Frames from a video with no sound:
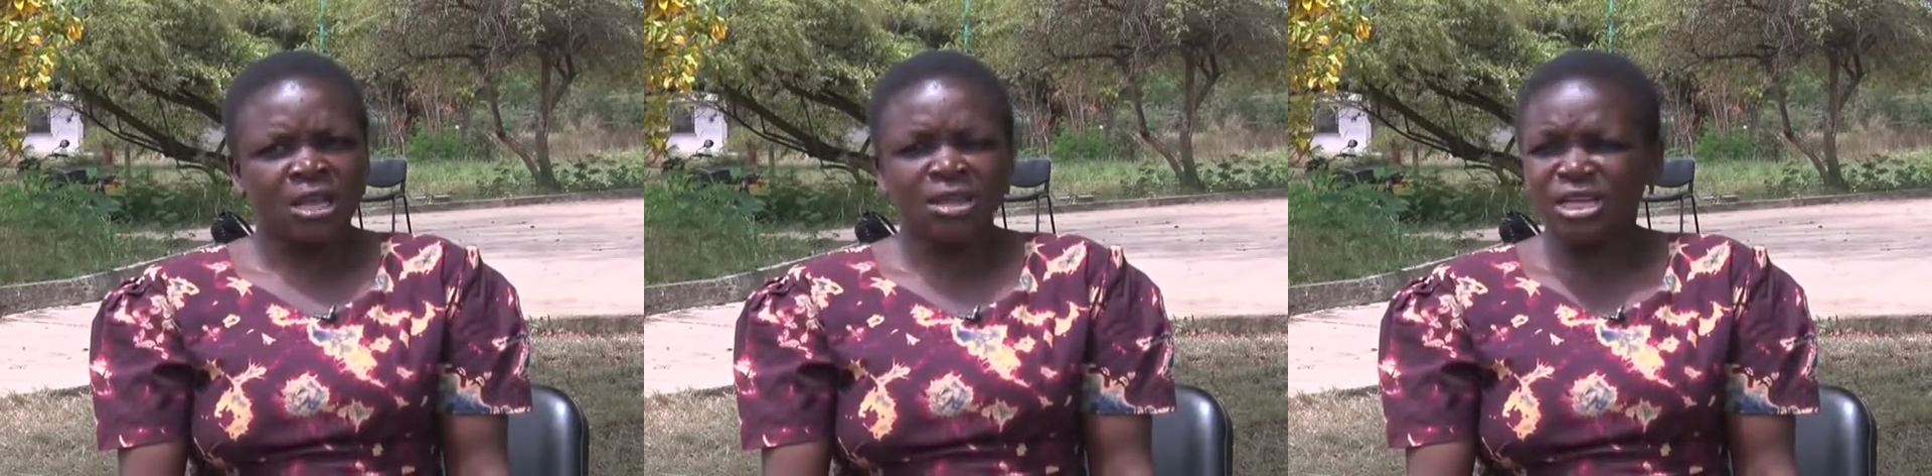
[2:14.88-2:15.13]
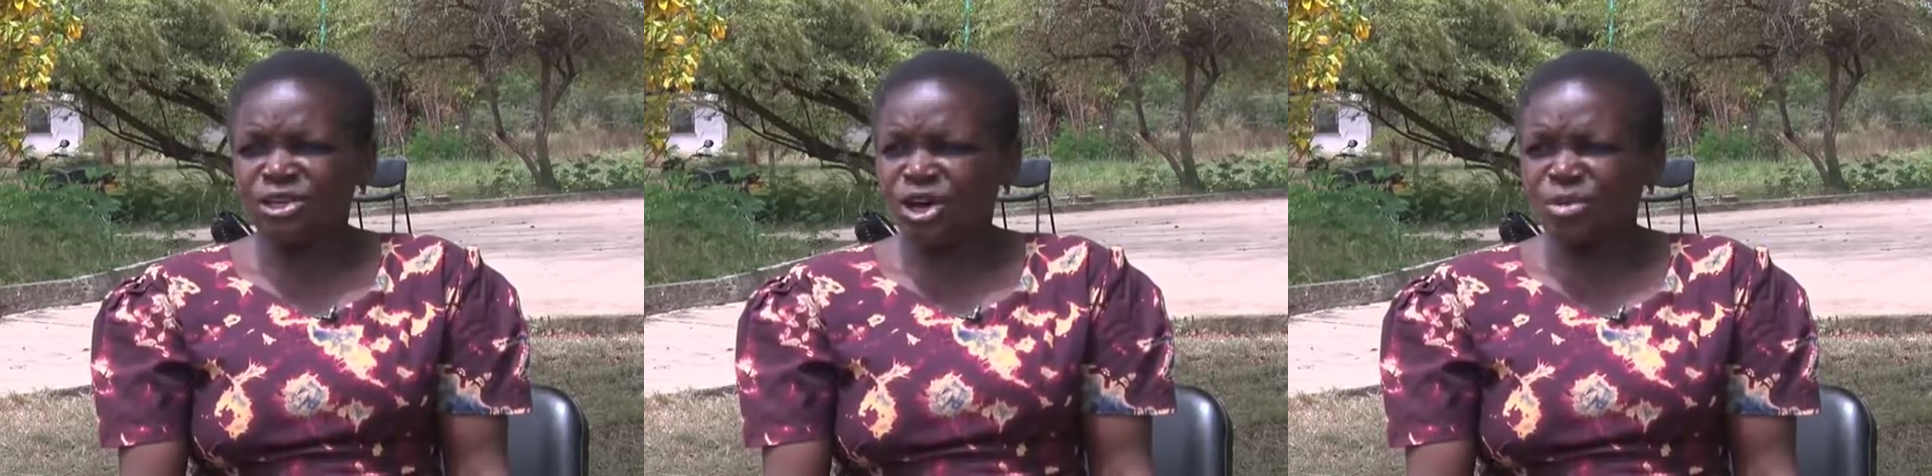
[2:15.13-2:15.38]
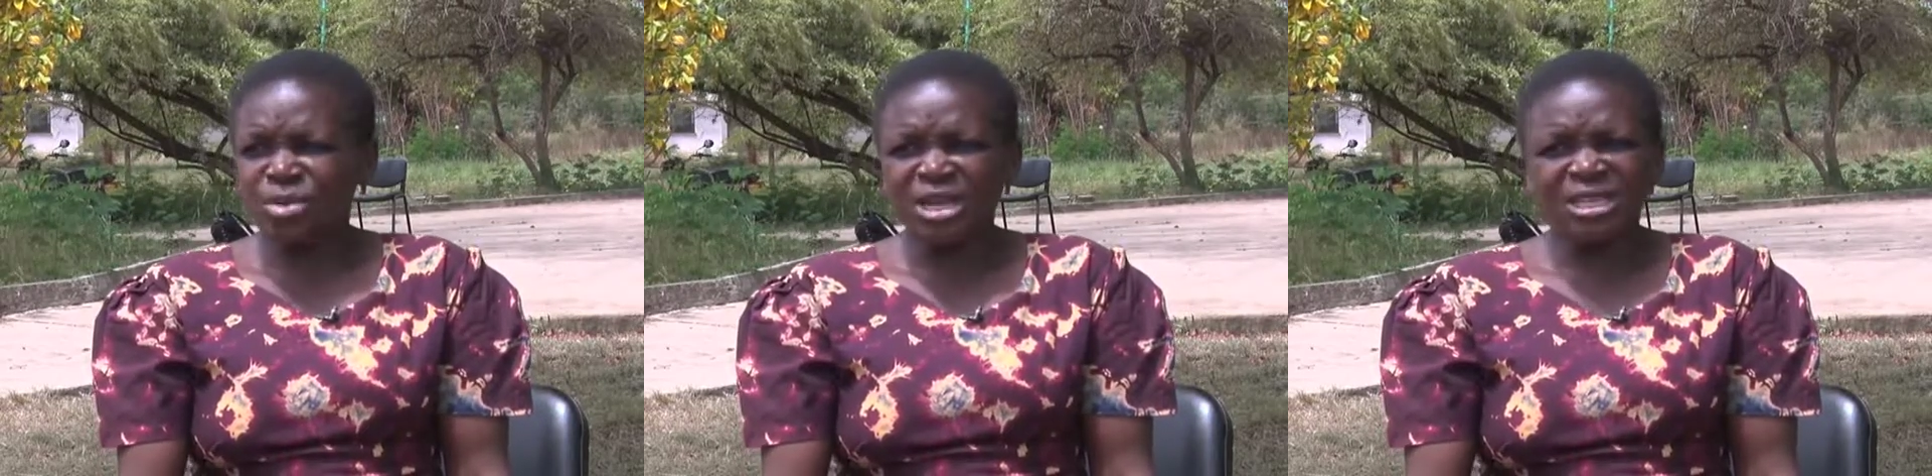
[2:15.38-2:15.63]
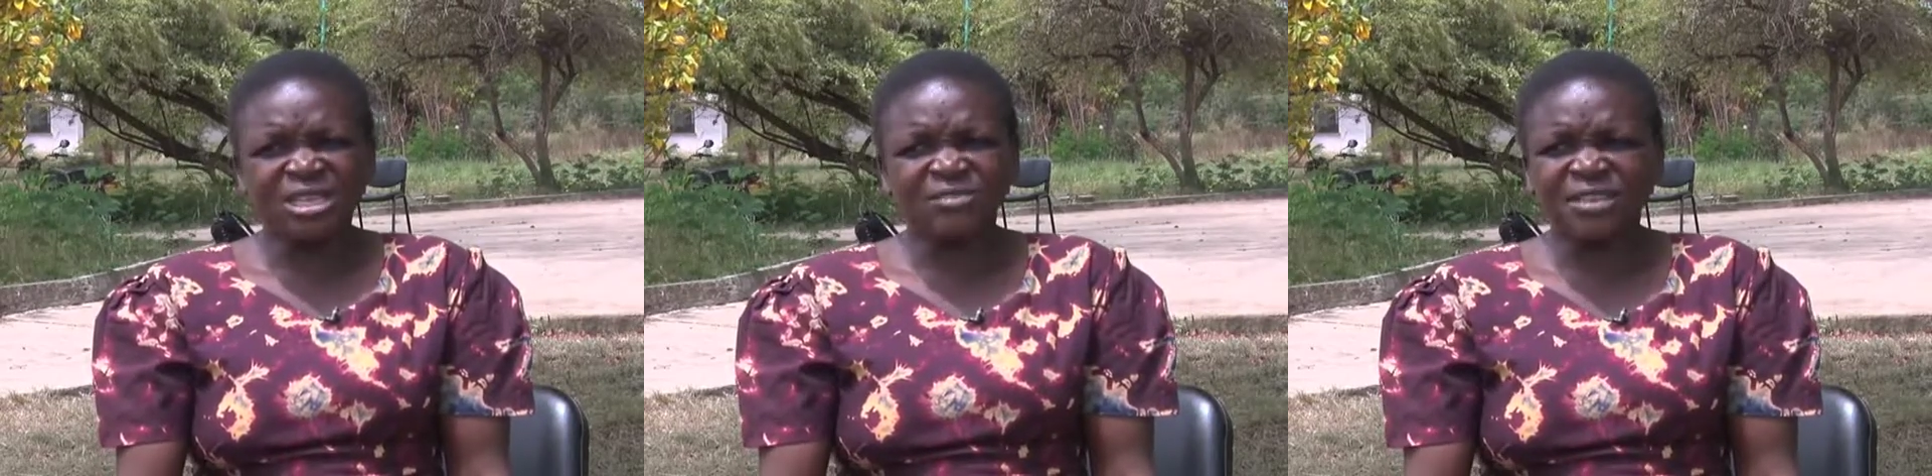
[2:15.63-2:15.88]
They told me
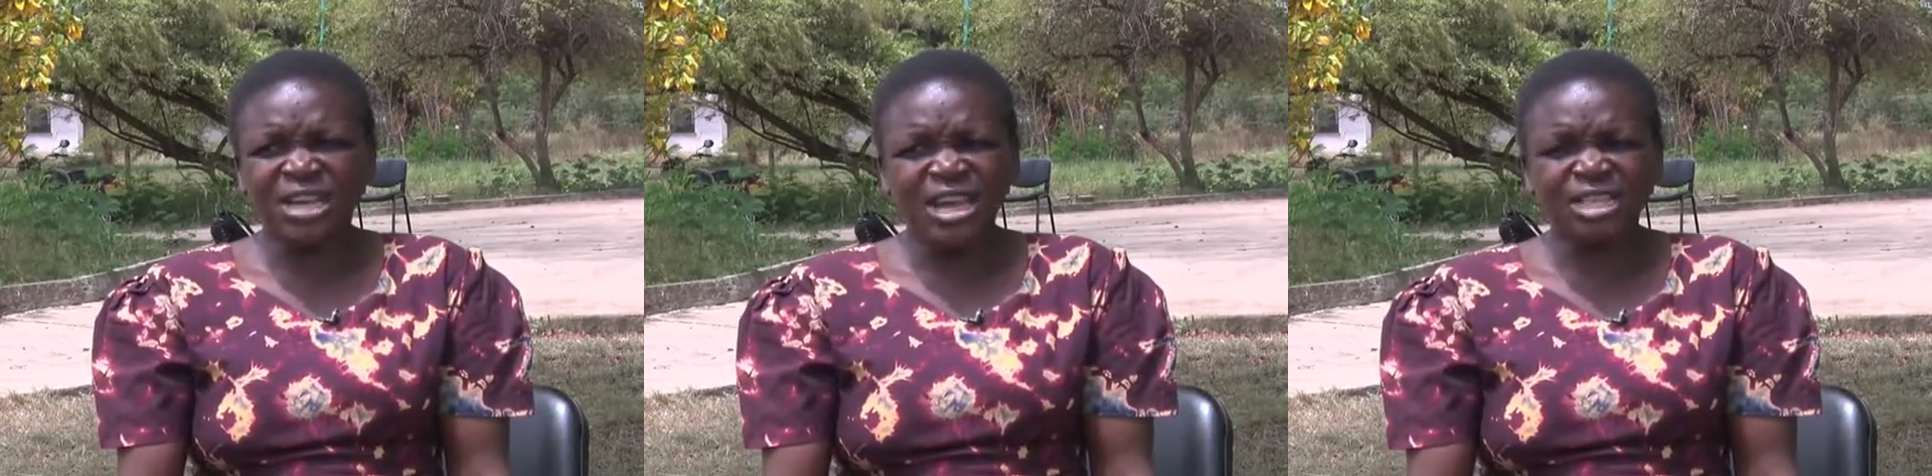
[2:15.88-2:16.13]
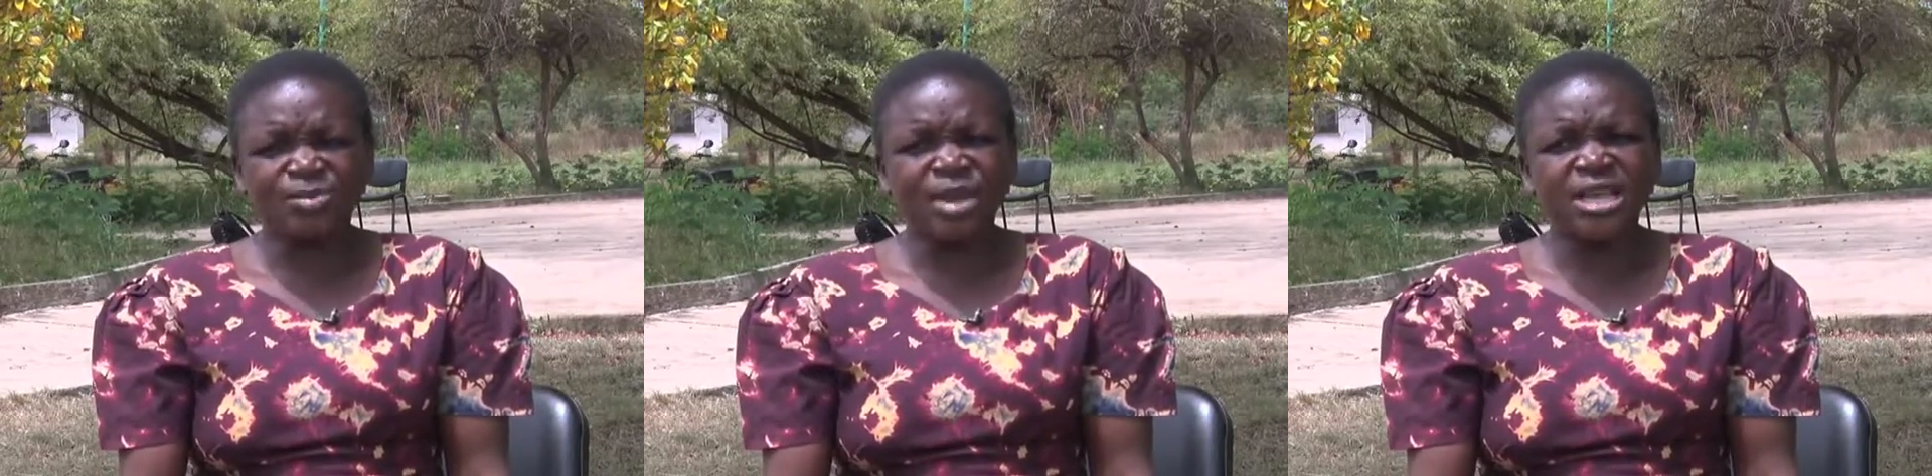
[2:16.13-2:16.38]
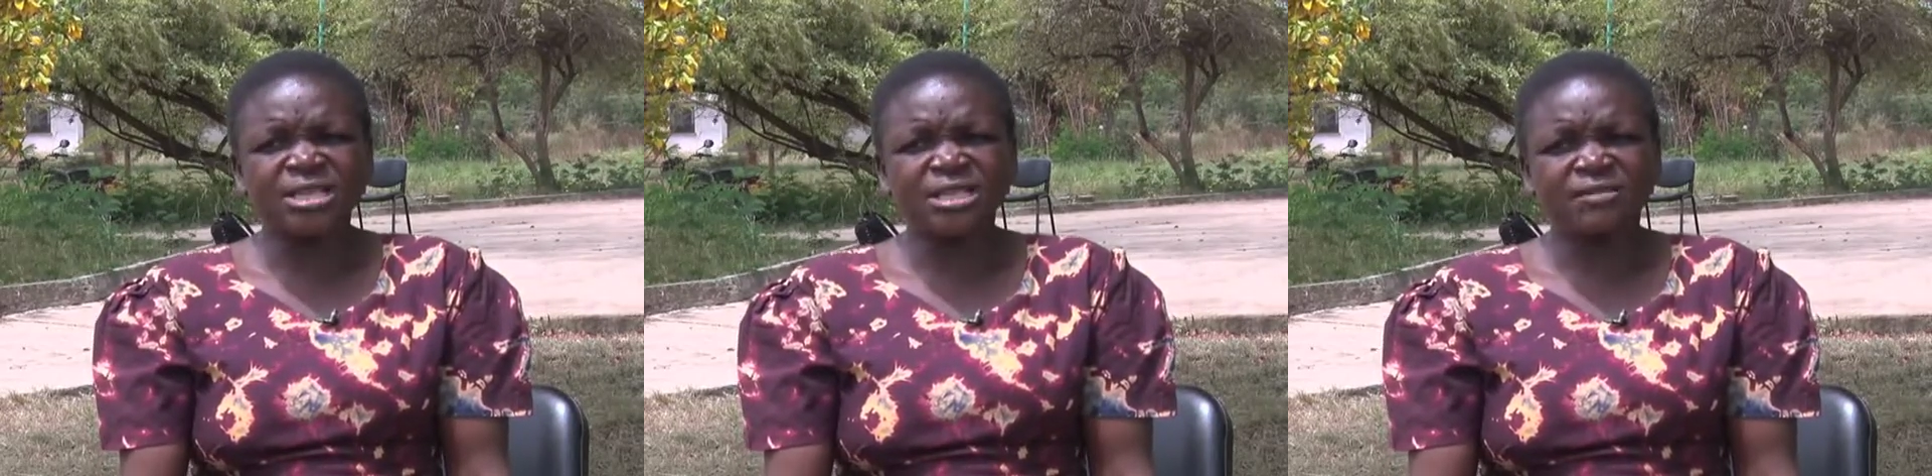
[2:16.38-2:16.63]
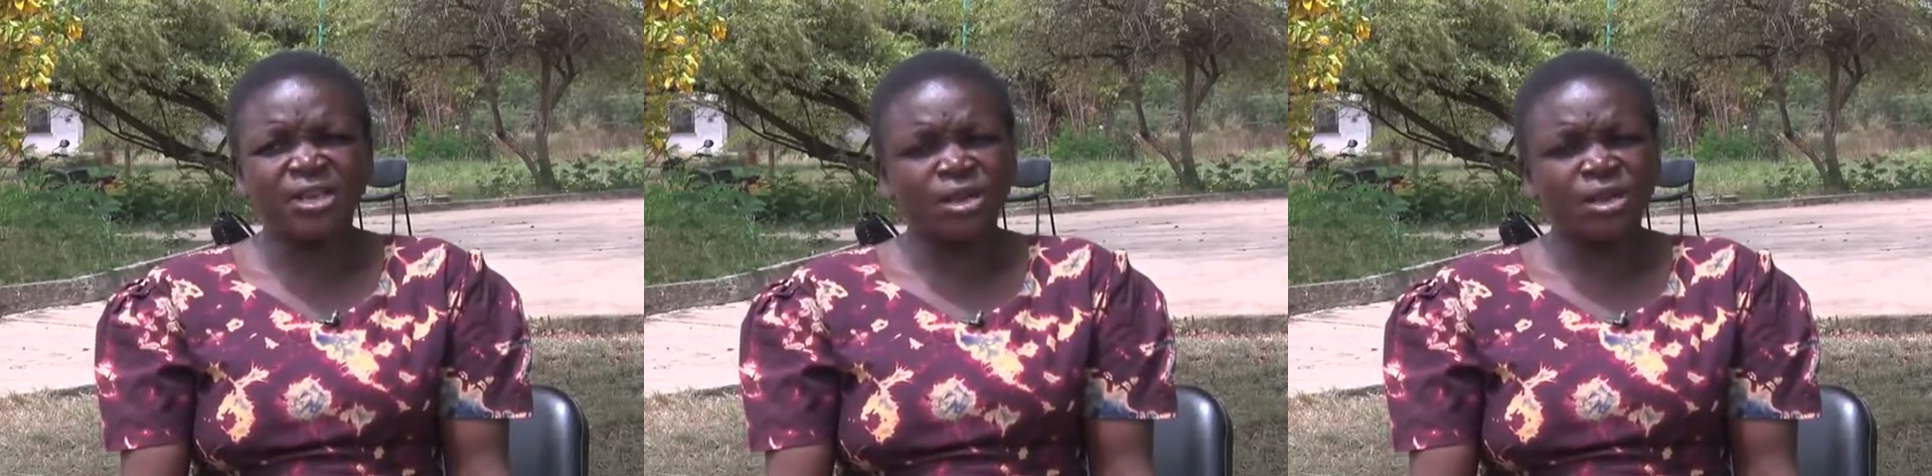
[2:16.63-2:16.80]
it is very expensive,